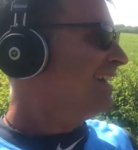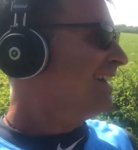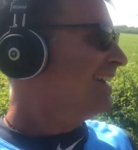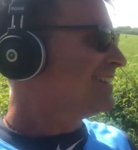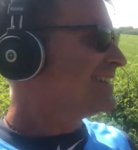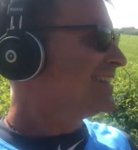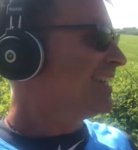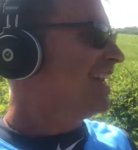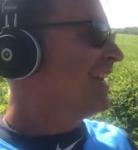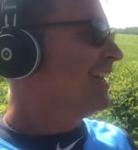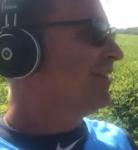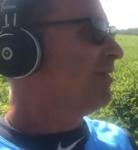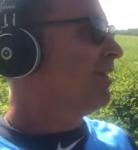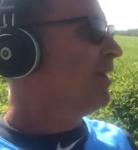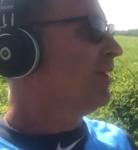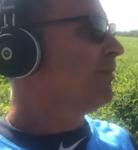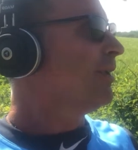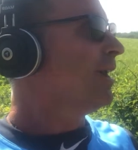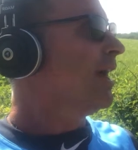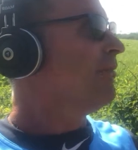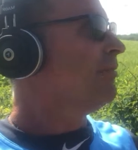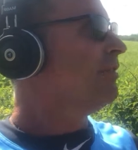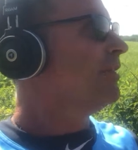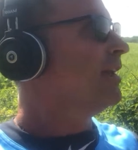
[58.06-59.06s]
I tell you what,
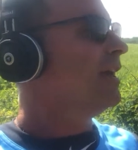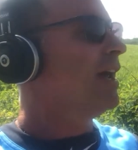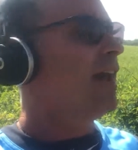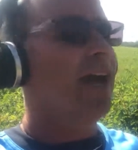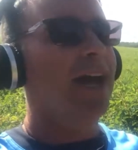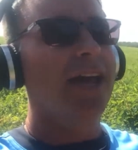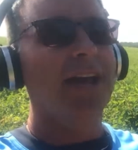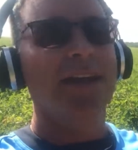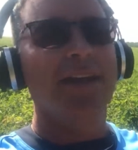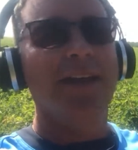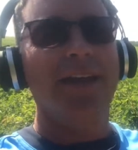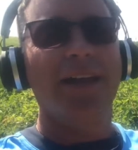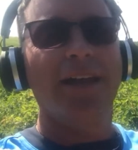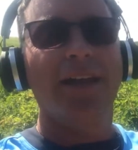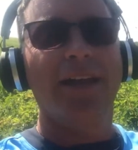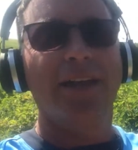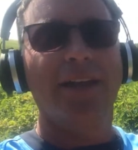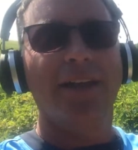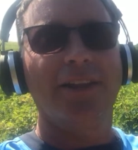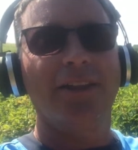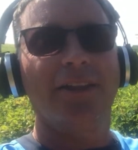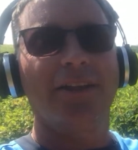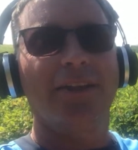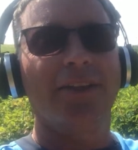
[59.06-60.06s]
we haven't had it
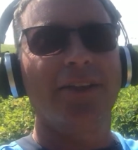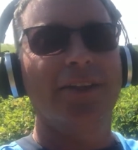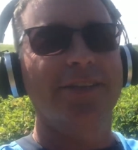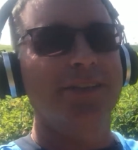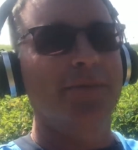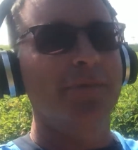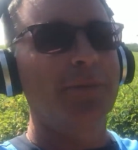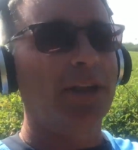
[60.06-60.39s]
like this.